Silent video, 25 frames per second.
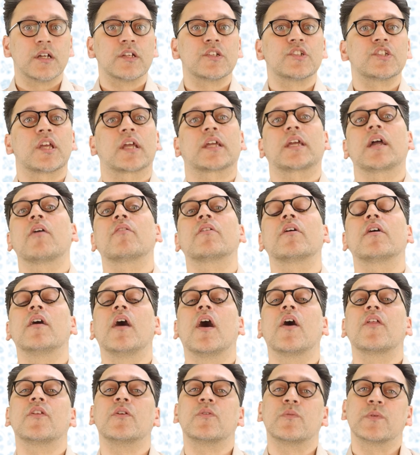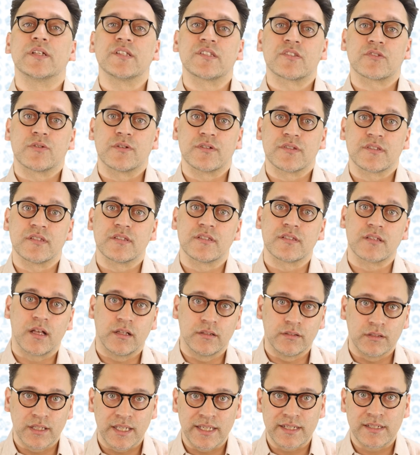check out our other resources
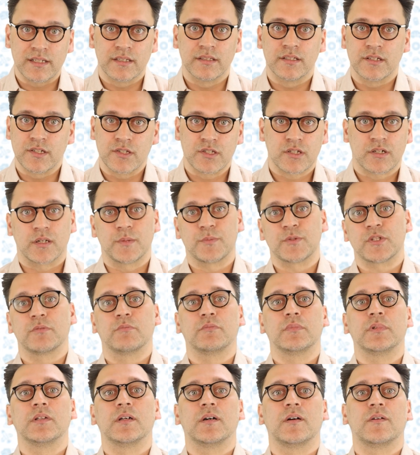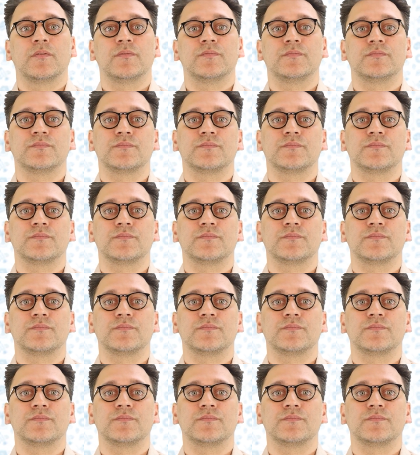linked in the description below.